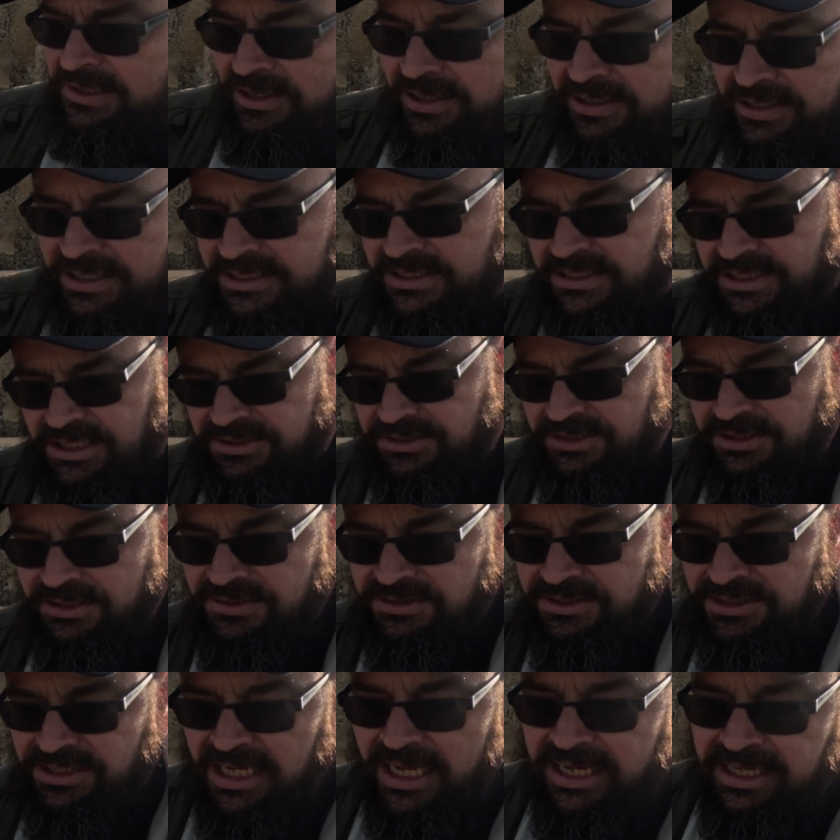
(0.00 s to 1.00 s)
I'd had such a
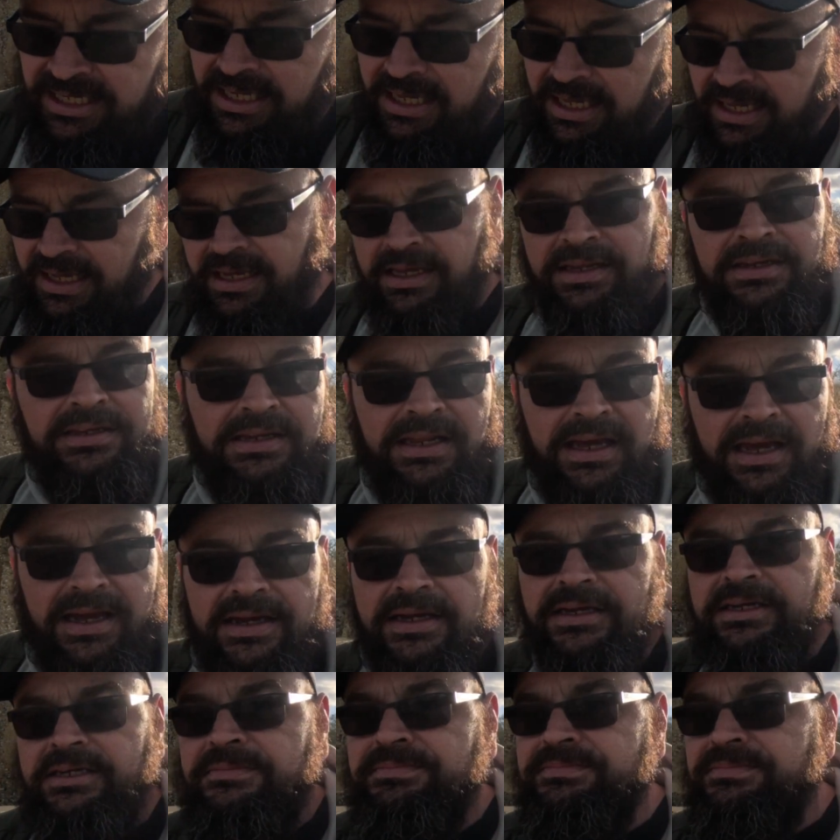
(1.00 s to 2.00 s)
good day in
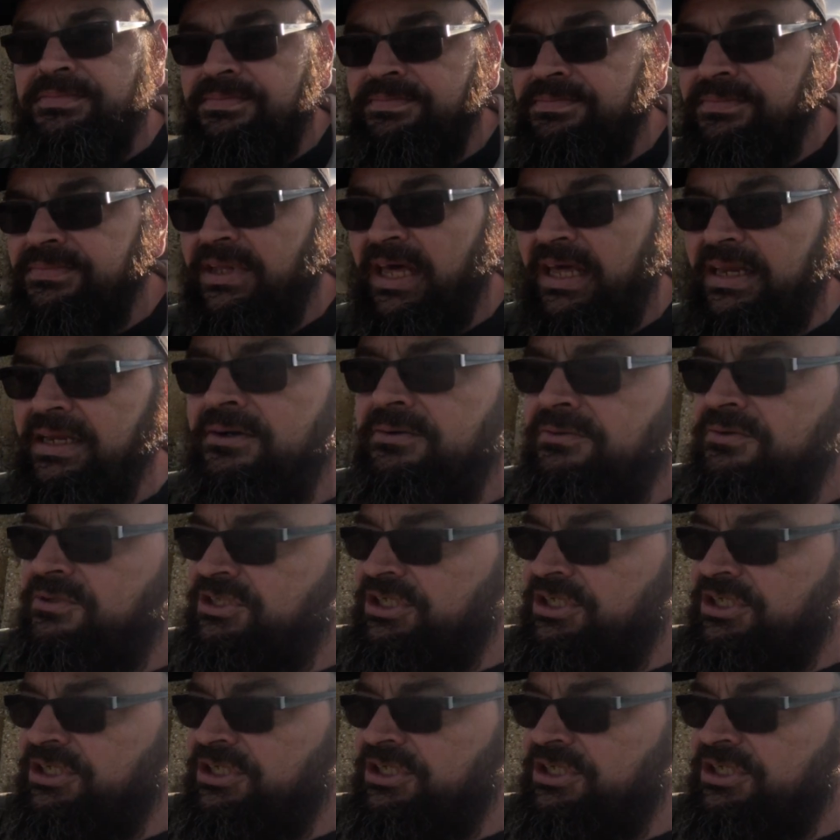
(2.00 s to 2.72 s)
that little